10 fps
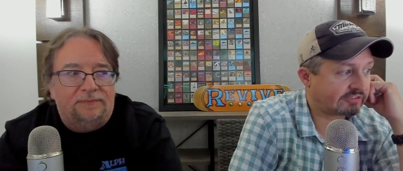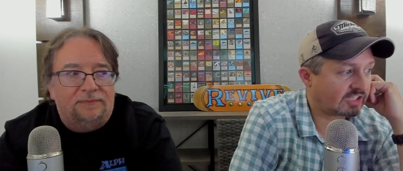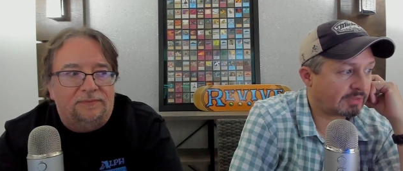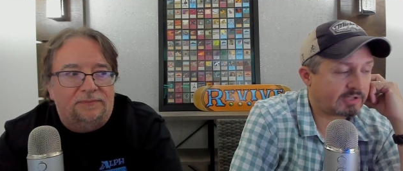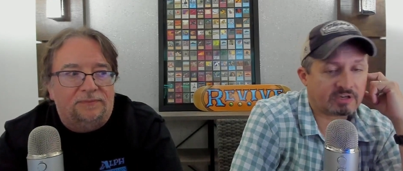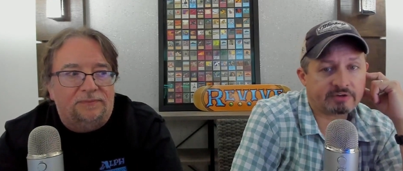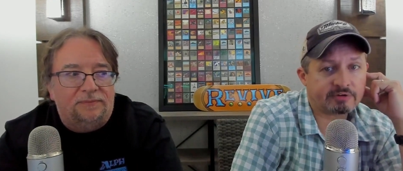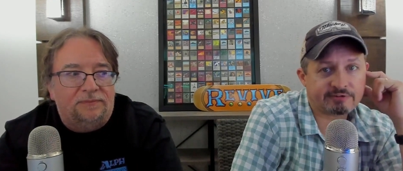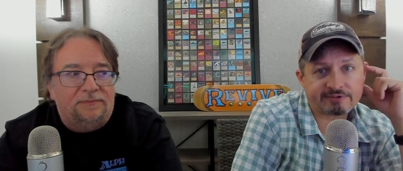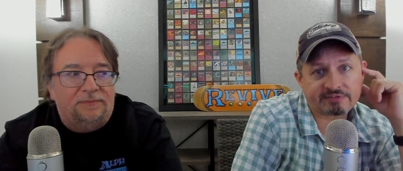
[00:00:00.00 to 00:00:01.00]
Speaker 1: going to be
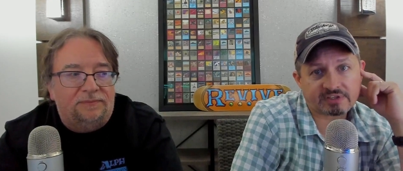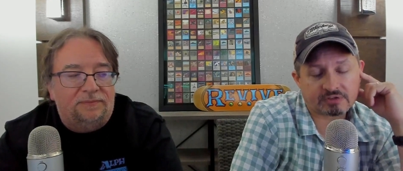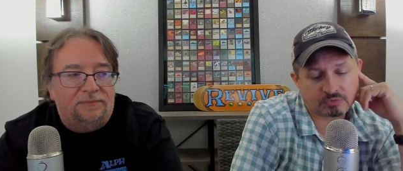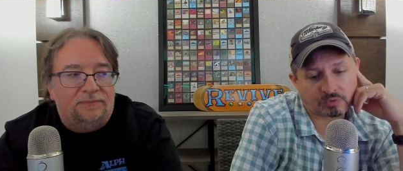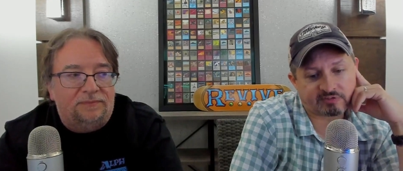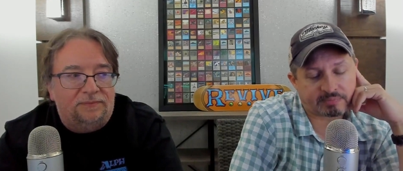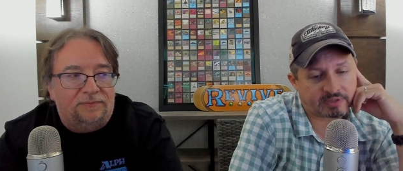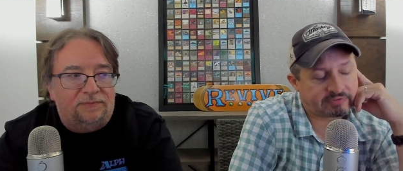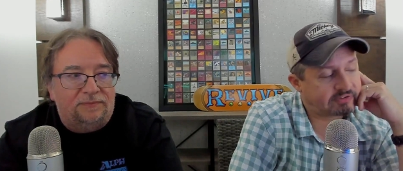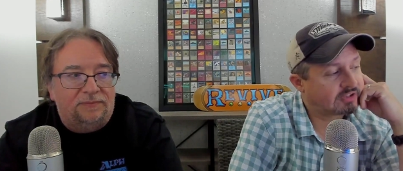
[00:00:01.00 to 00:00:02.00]
150 in 12
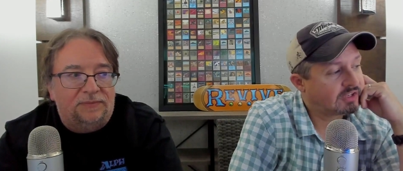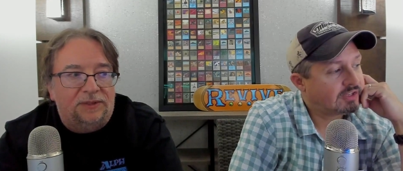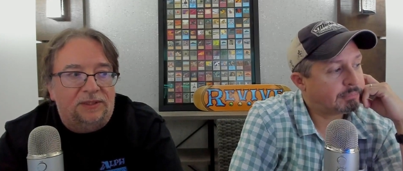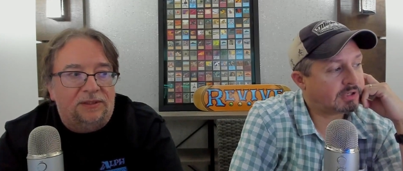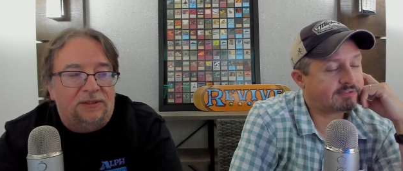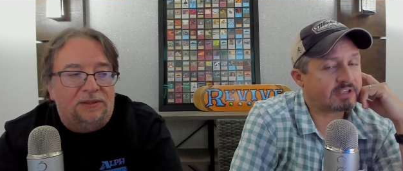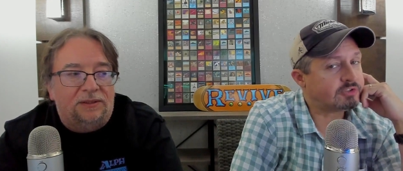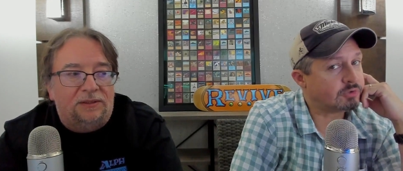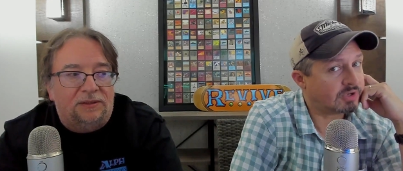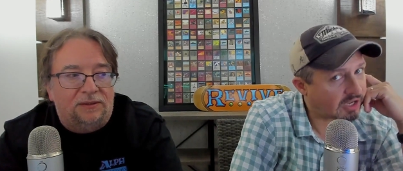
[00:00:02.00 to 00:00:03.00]
months. But if they
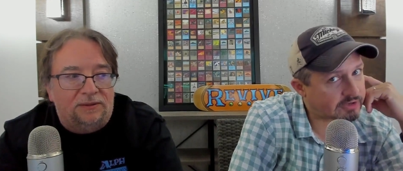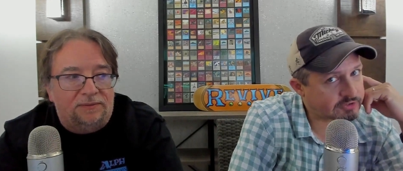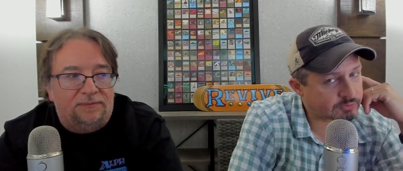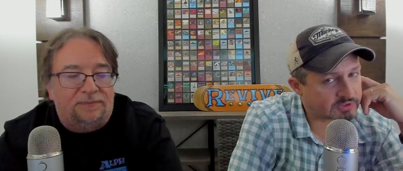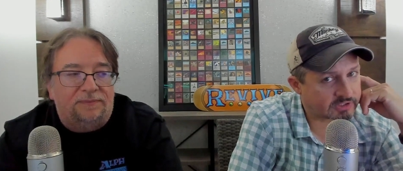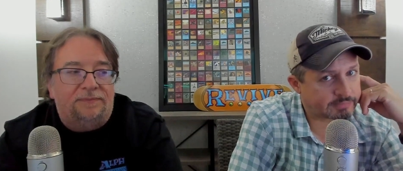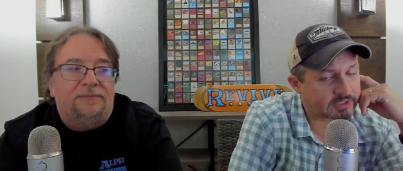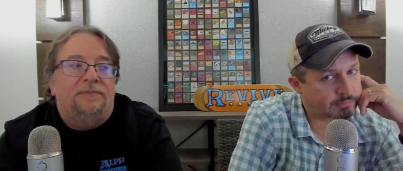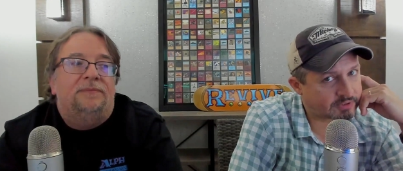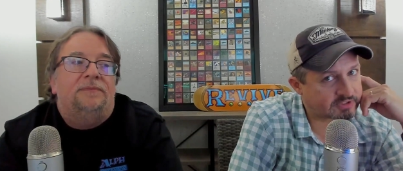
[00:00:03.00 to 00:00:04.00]
do not do
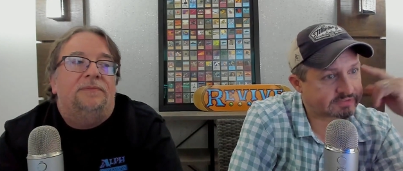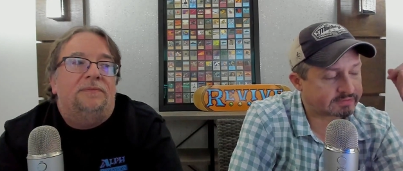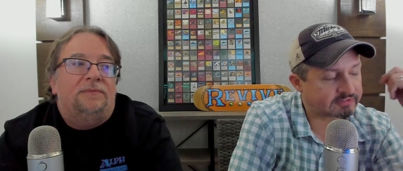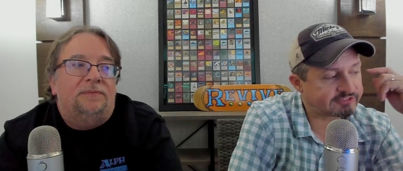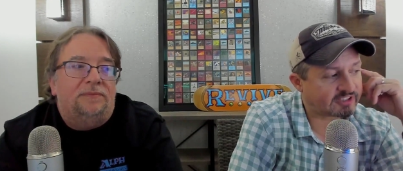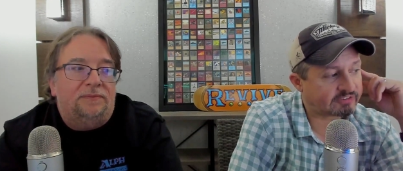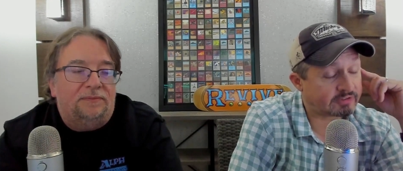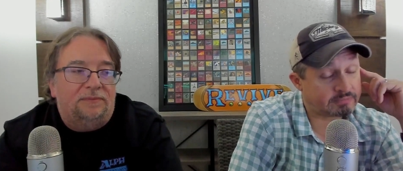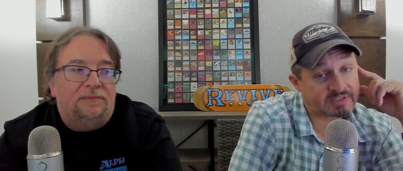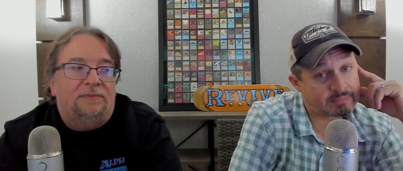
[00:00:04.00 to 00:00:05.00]
unlimited print of Everfest,
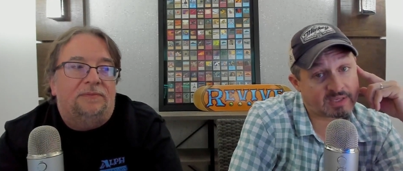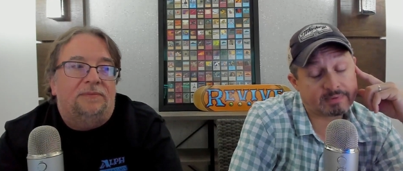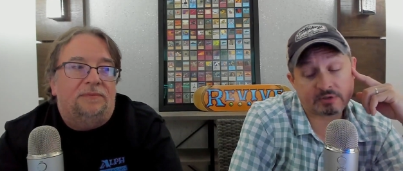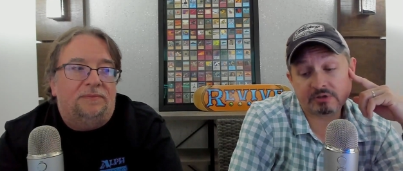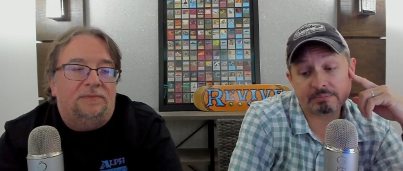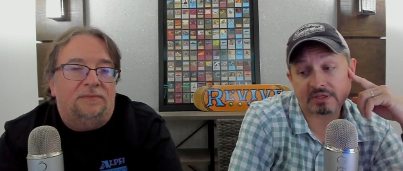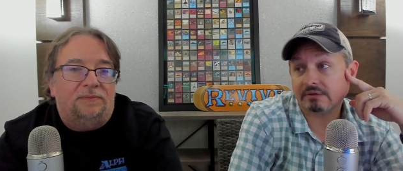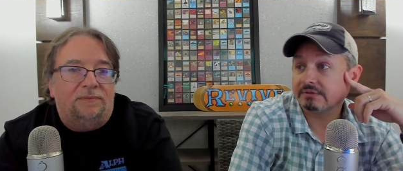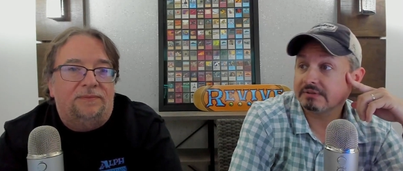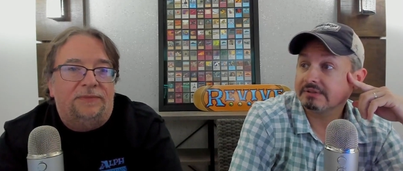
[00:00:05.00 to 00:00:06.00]
then yeah, maybe it could be.
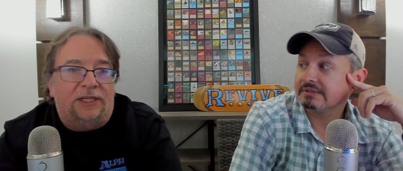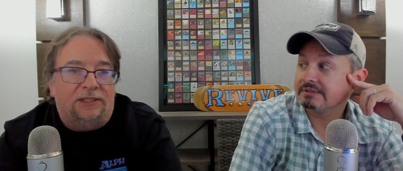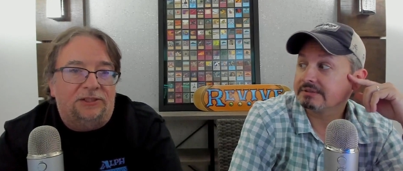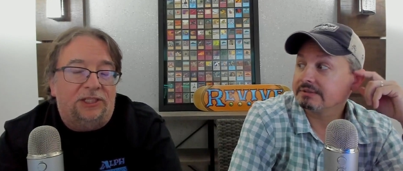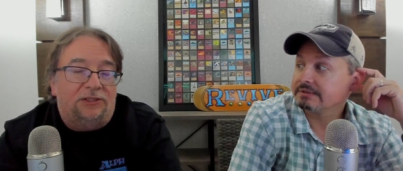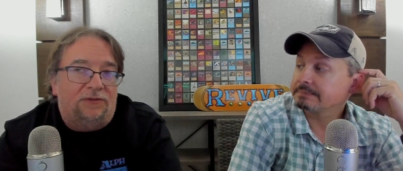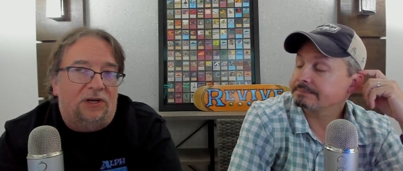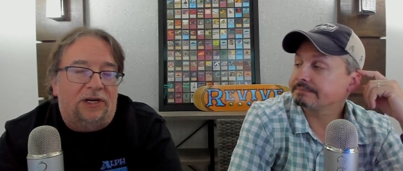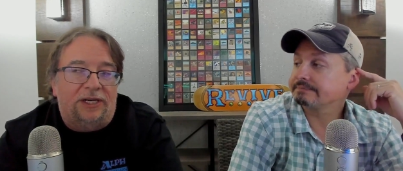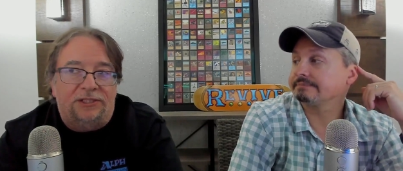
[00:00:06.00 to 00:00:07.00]
Speaker 2: Yeah, because so, Tales of
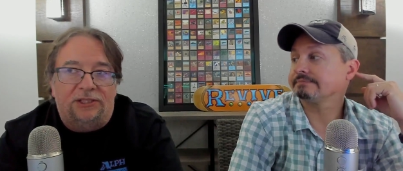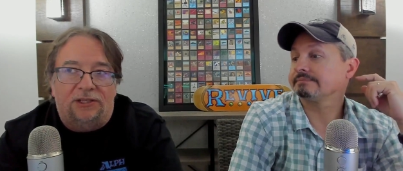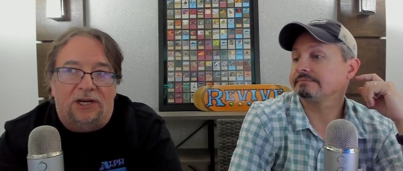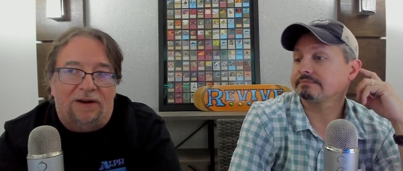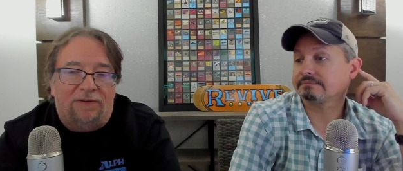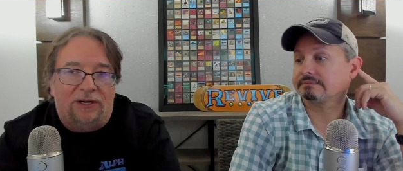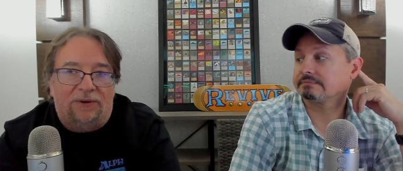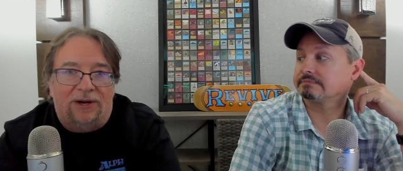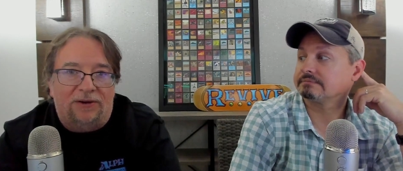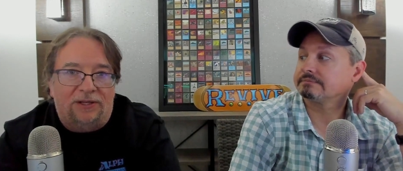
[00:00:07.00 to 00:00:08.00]
Aria is still hovering
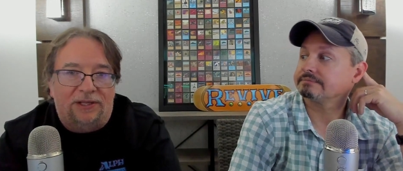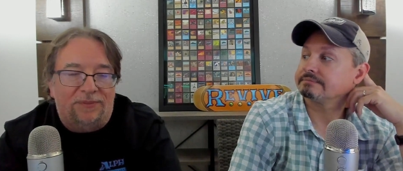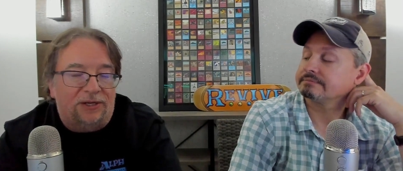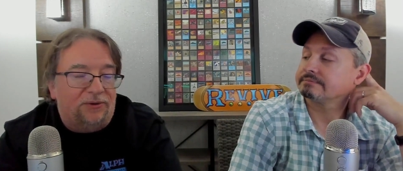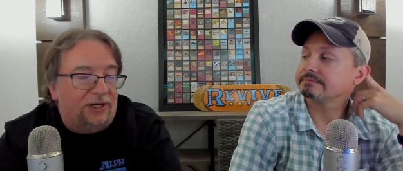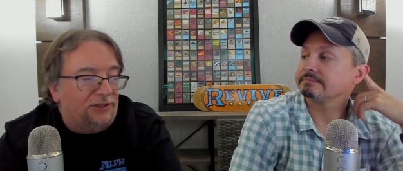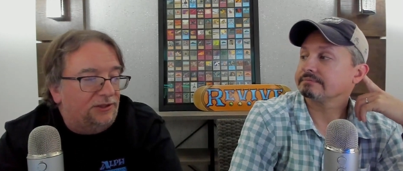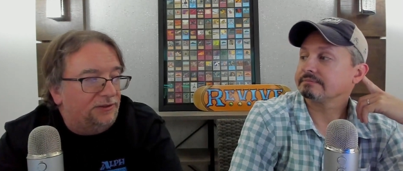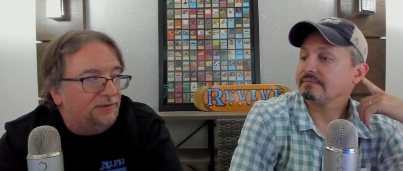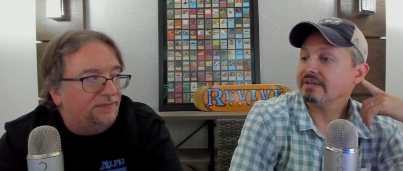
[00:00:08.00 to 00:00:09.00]
around unlimited range.
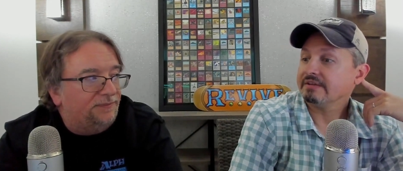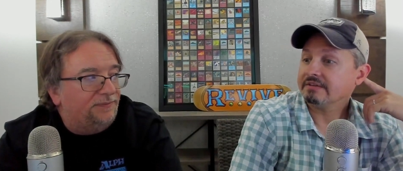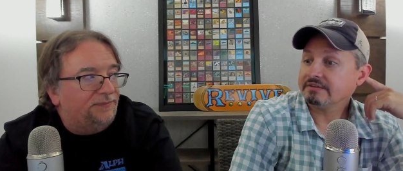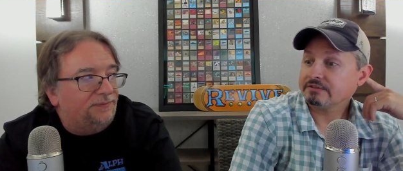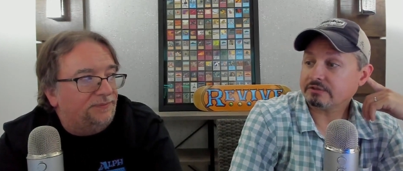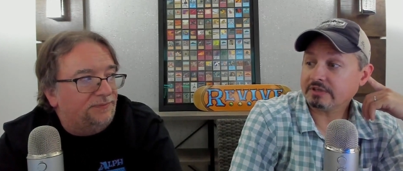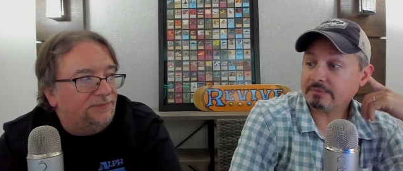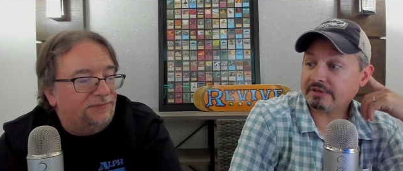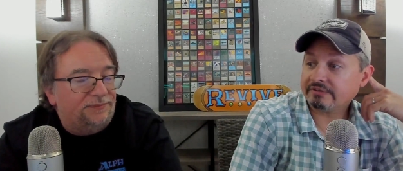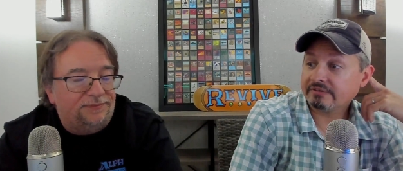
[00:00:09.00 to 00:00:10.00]
Speaker 1: So,
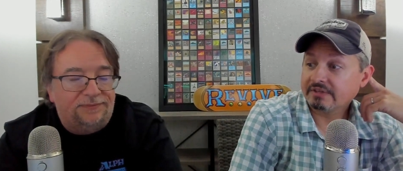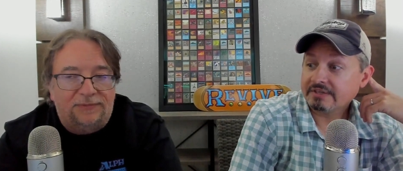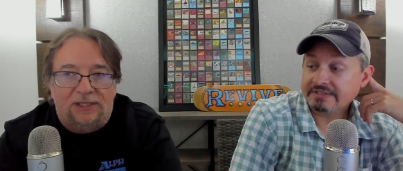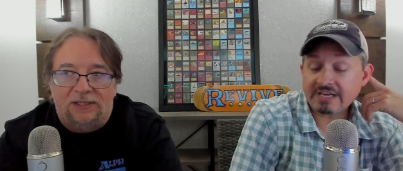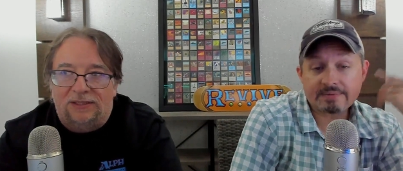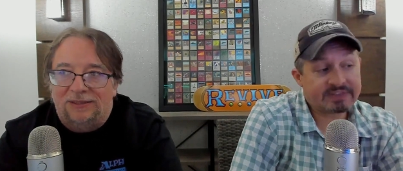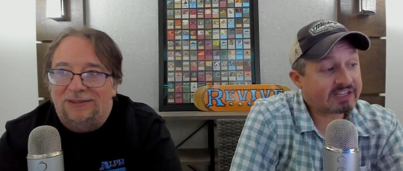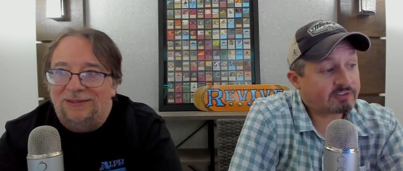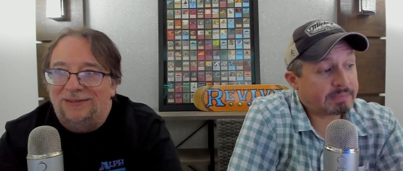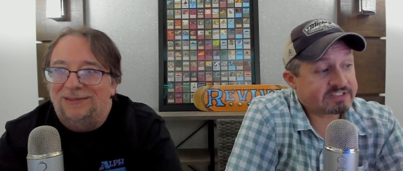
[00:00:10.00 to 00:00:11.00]
anyways, yeah,
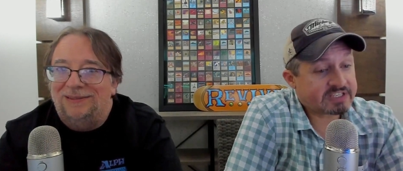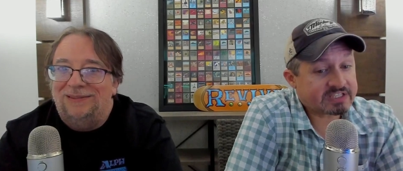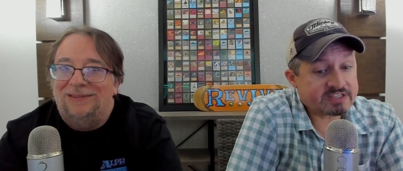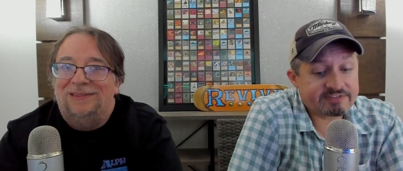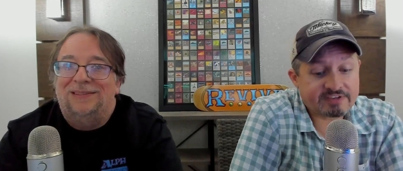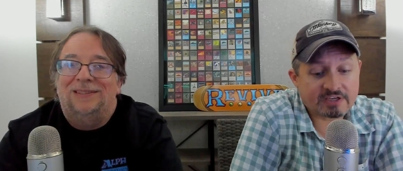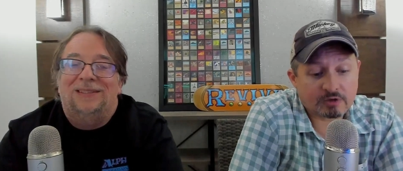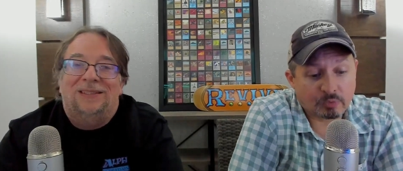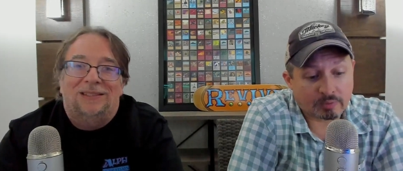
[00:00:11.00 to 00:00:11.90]
that's basically the video. We're